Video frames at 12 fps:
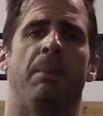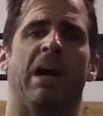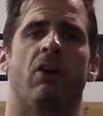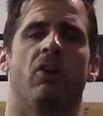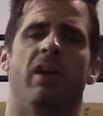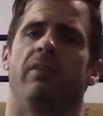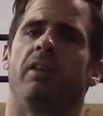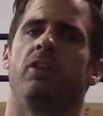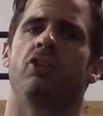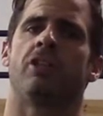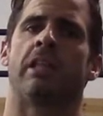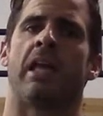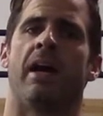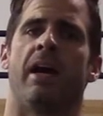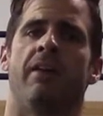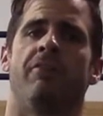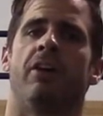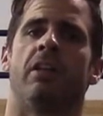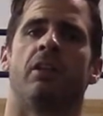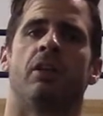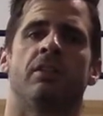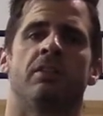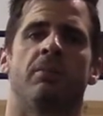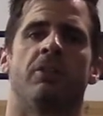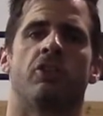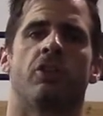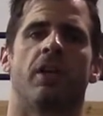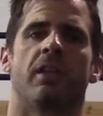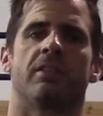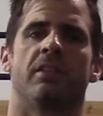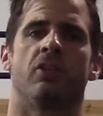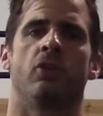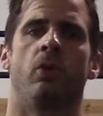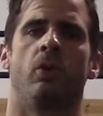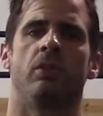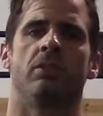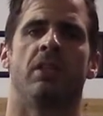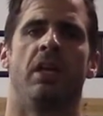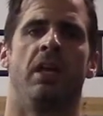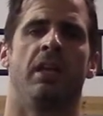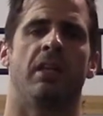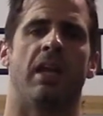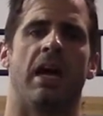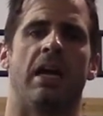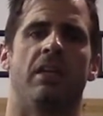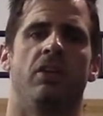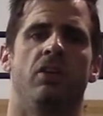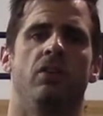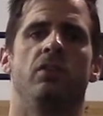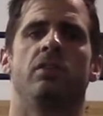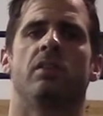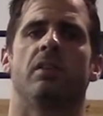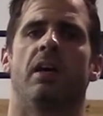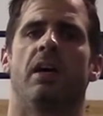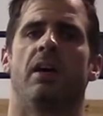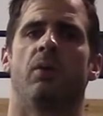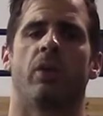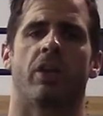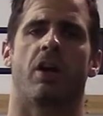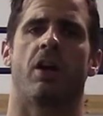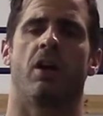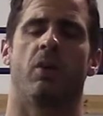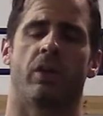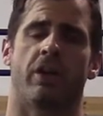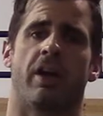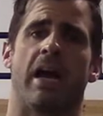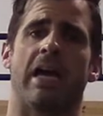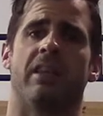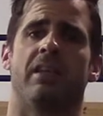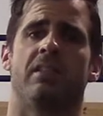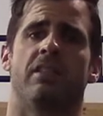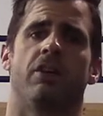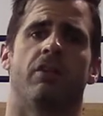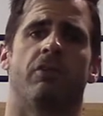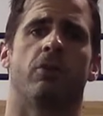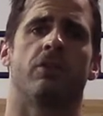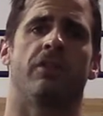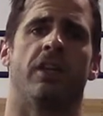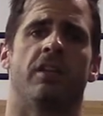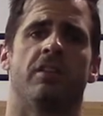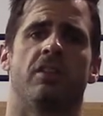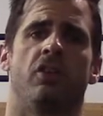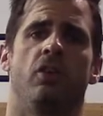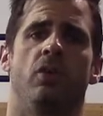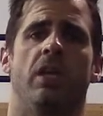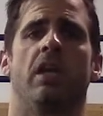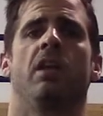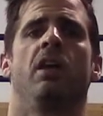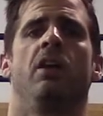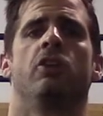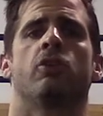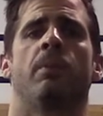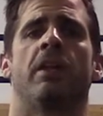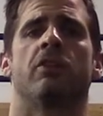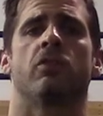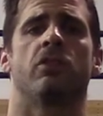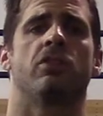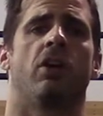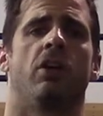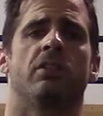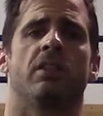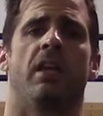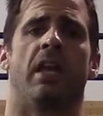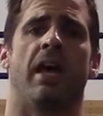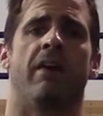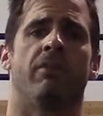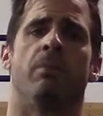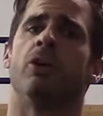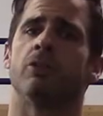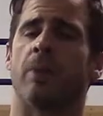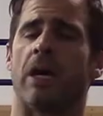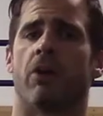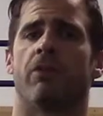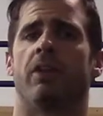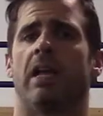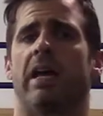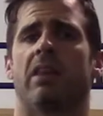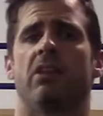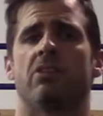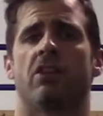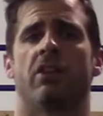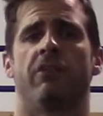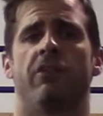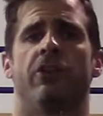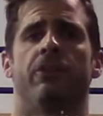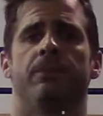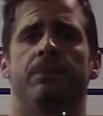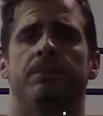Power Evolution Live, learn some of the tricks and tools that I use with our athletes here at Force Fitness to get tremendous results and have the most powerful athletes on the field.